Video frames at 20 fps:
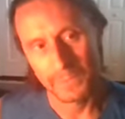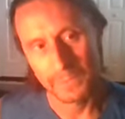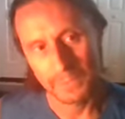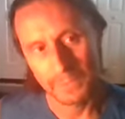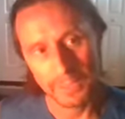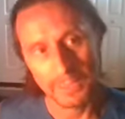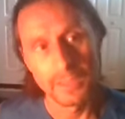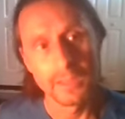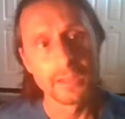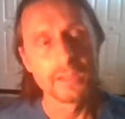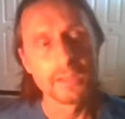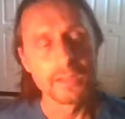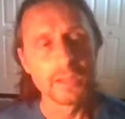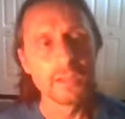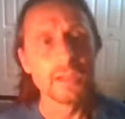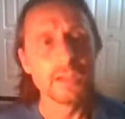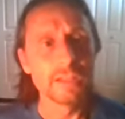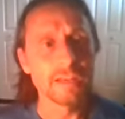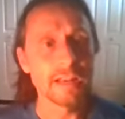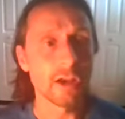Yeah.
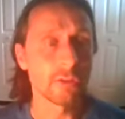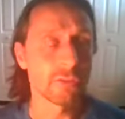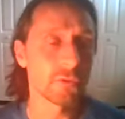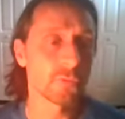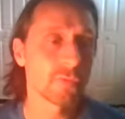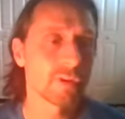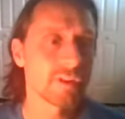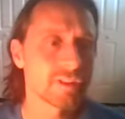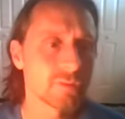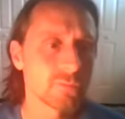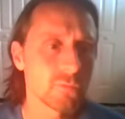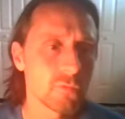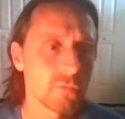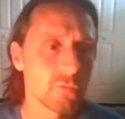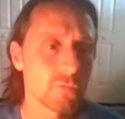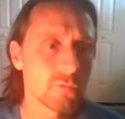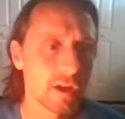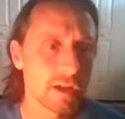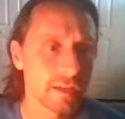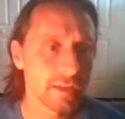Now, the reason
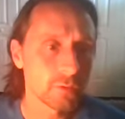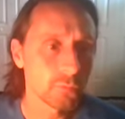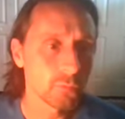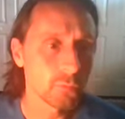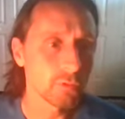why